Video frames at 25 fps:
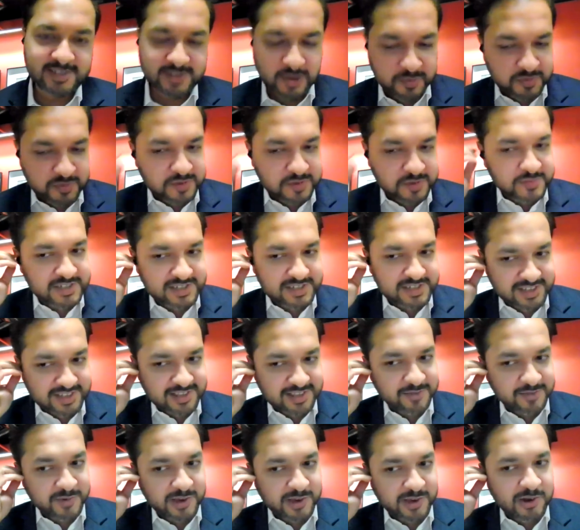is optimist, I
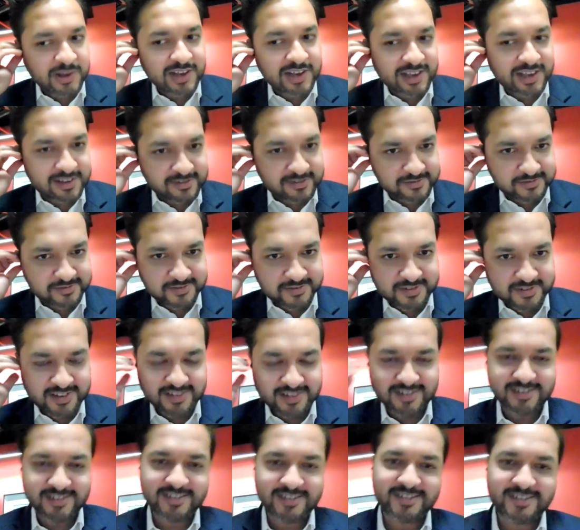think we all have
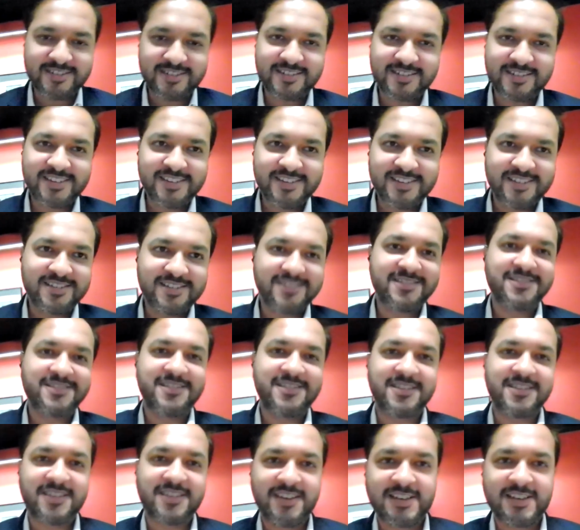
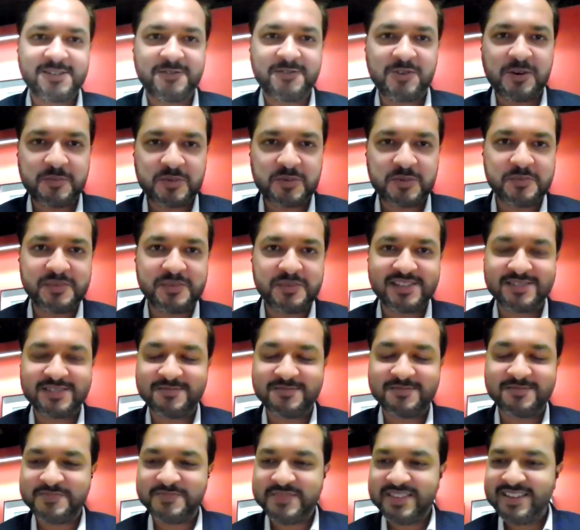a case for
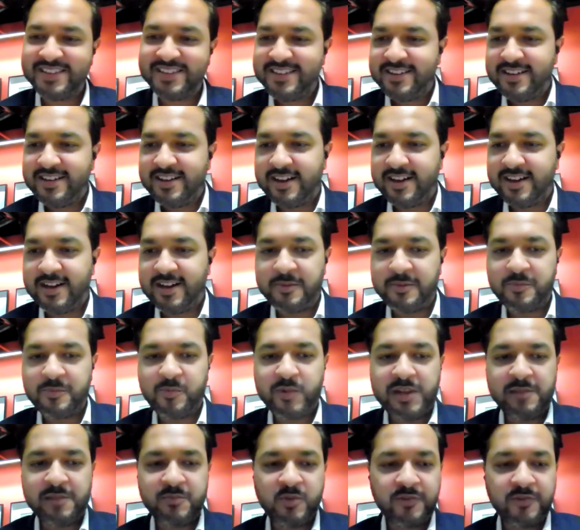optimism.
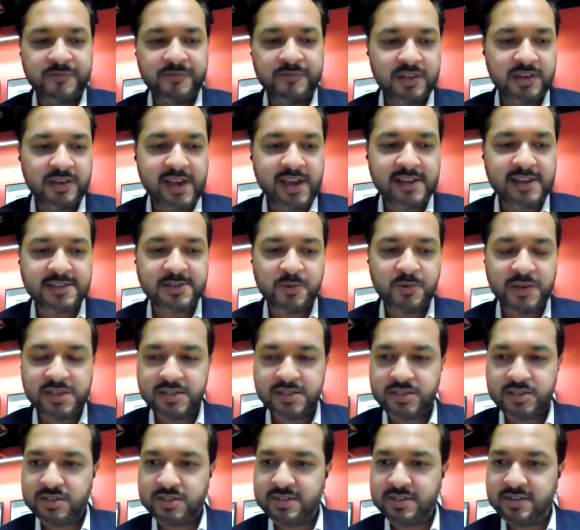We'll move to the next
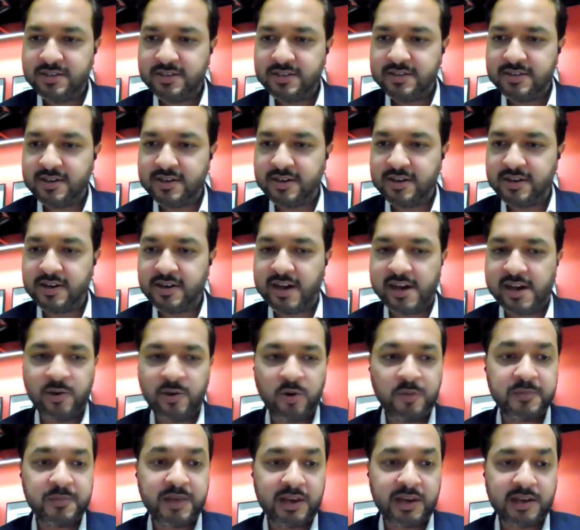question. I
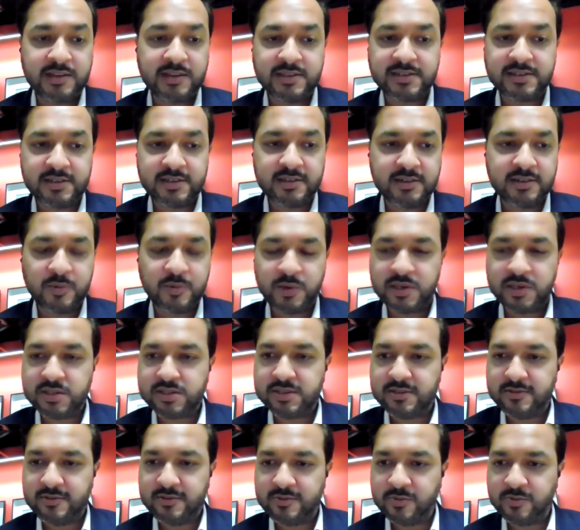hope that answered the
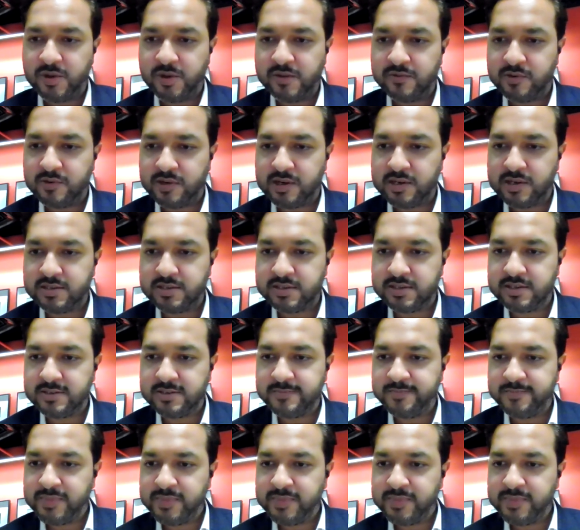question to whoever asked.